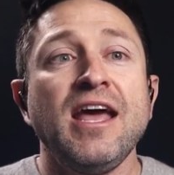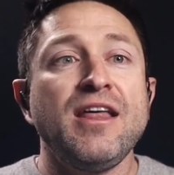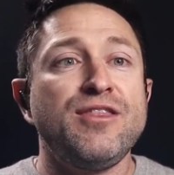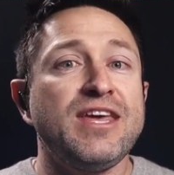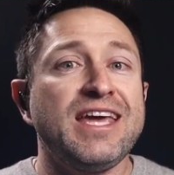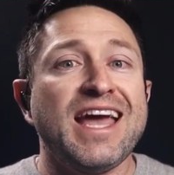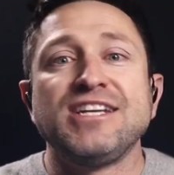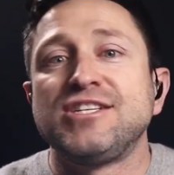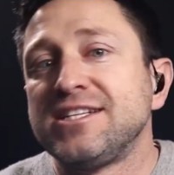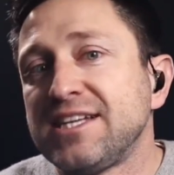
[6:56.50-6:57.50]
the
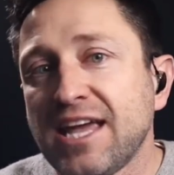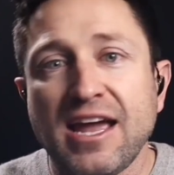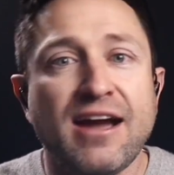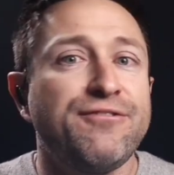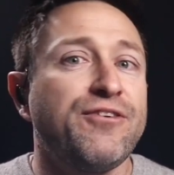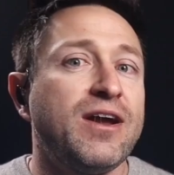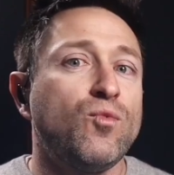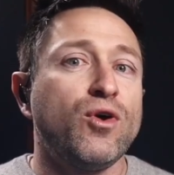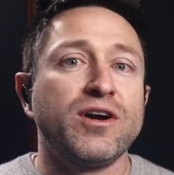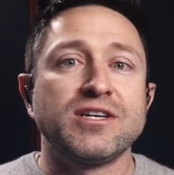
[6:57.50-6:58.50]
agentic AI
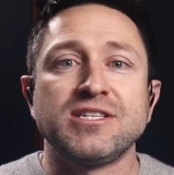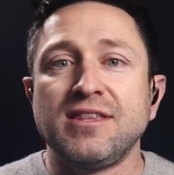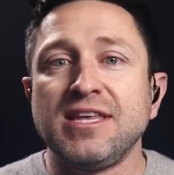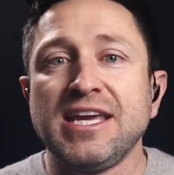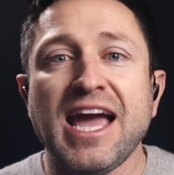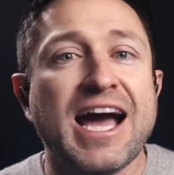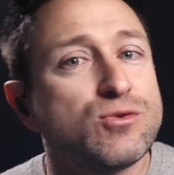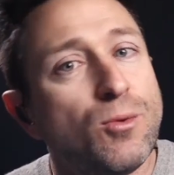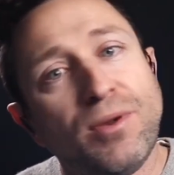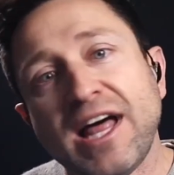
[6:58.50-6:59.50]
frameworks, the
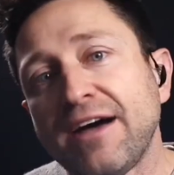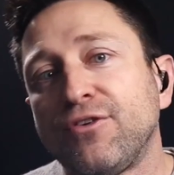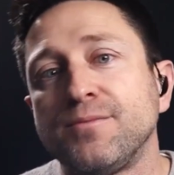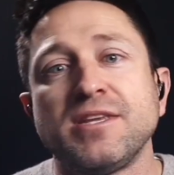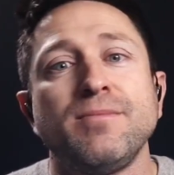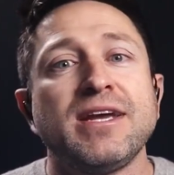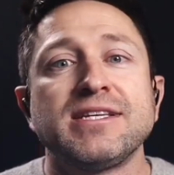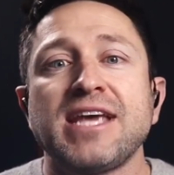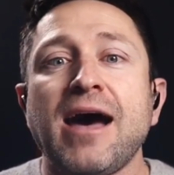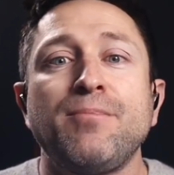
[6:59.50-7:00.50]
actual platforms that make
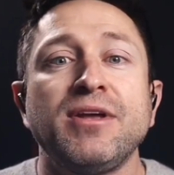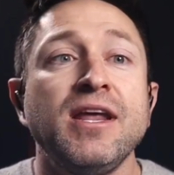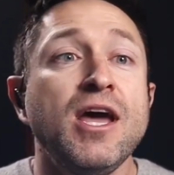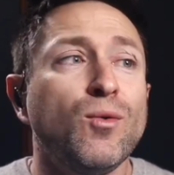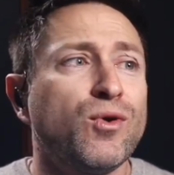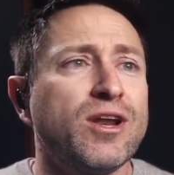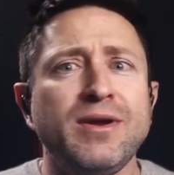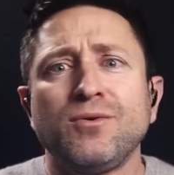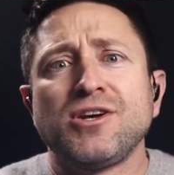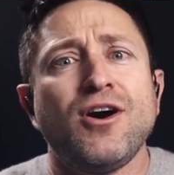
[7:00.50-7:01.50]
this happen. We're going
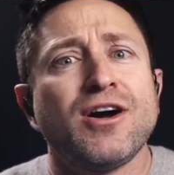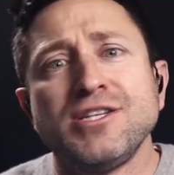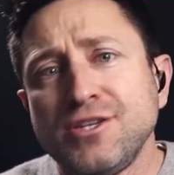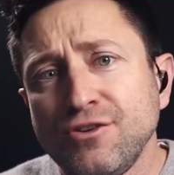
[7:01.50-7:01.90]
to be talking to you